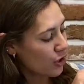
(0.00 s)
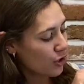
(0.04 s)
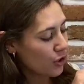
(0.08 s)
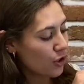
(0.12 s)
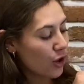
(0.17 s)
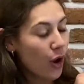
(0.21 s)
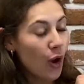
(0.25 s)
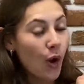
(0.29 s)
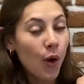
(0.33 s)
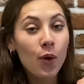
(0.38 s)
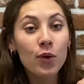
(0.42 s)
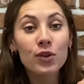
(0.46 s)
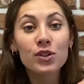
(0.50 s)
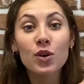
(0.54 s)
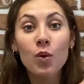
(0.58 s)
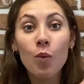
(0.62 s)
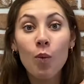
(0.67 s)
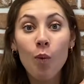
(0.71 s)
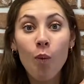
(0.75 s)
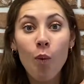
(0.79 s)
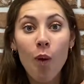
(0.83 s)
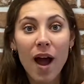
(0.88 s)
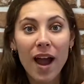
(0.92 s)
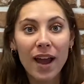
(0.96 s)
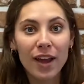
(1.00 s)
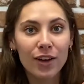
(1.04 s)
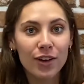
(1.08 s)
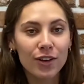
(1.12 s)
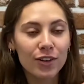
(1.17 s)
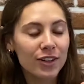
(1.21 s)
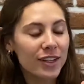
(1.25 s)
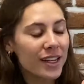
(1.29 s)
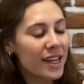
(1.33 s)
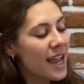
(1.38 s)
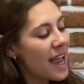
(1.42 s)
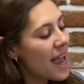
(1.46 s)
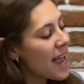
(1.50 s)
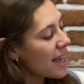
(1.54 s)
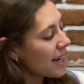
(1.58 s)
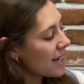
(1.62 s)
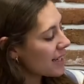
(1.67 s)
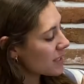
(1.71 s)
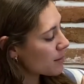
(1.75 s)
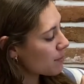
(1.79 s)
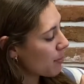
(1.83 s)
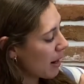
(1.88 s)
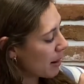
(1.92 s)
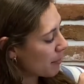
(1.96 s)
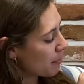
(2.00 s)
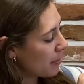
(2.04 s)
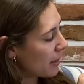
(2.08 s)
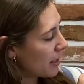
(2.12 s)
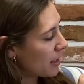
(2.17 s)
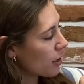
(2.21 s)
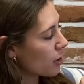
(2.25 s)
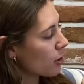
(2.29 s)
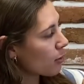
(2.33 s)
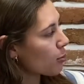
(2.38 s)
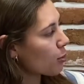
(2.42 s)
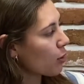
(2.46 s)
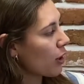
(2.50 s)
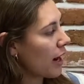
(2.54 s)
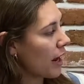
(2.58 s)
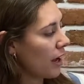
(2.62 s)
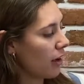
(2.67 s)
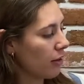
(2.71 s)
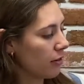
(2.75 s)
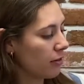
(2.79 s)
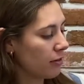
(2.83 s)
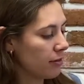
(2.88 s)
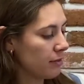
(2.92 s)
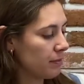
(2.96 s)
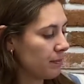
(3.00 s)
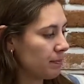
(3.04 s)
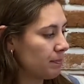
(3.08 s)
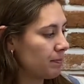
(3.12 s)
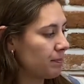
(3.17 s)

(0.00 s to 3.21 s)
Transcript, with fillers: Goes Wild and it's by Peter Brown.